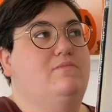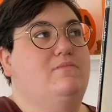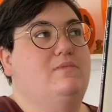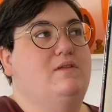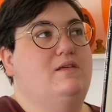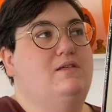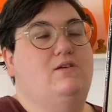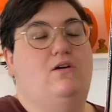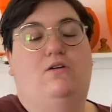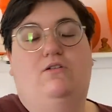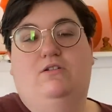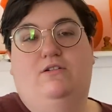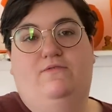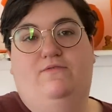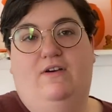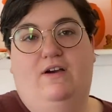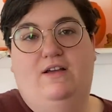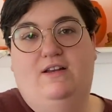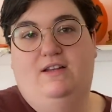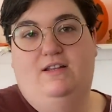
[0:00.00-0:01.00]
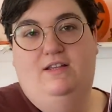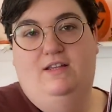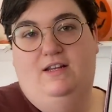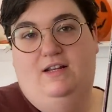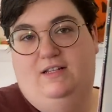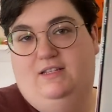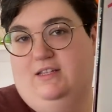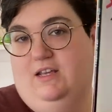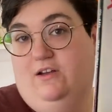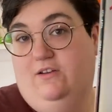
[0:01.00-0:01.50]
is hard to find in
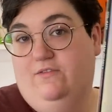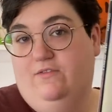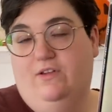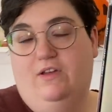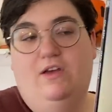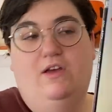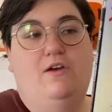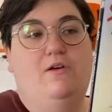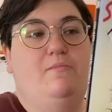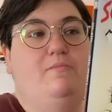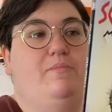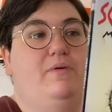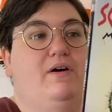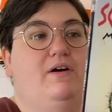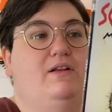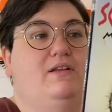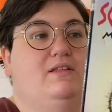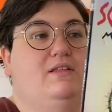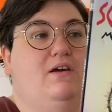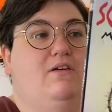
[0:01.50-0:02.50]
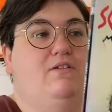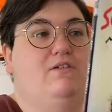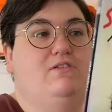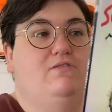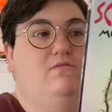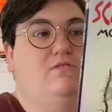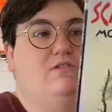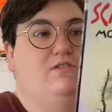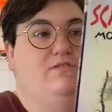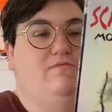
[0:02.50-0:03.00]
itself, but Scary
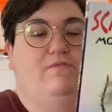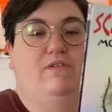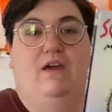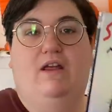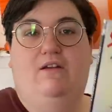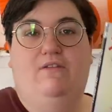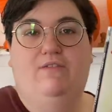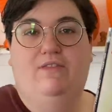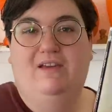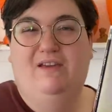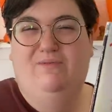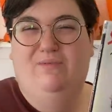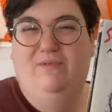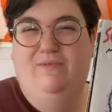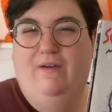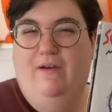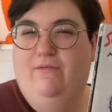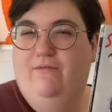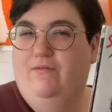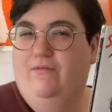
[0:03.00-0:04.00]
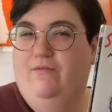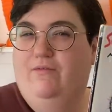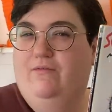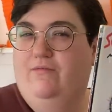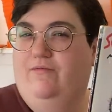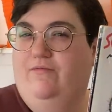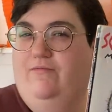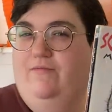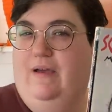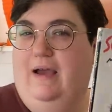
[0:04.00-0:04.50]
Stories three, I don't think we've ever
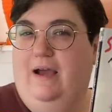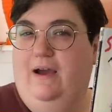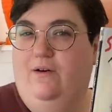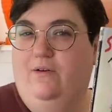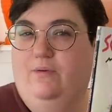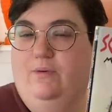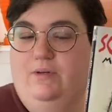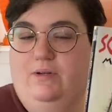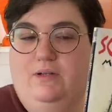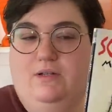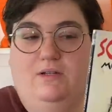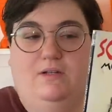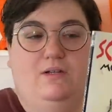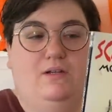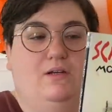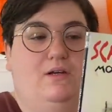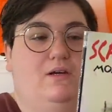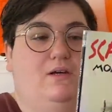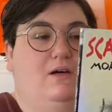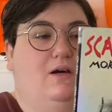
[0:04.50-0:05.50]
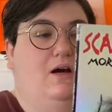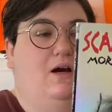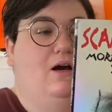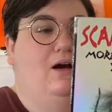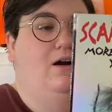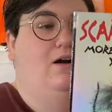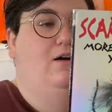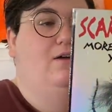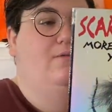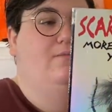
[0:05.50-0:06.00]
Mm-mm. found.
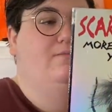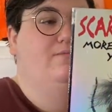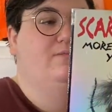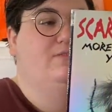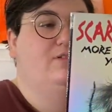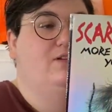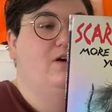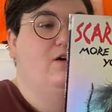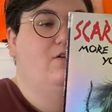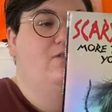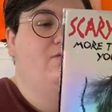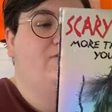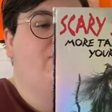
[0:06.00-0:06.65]
Um, so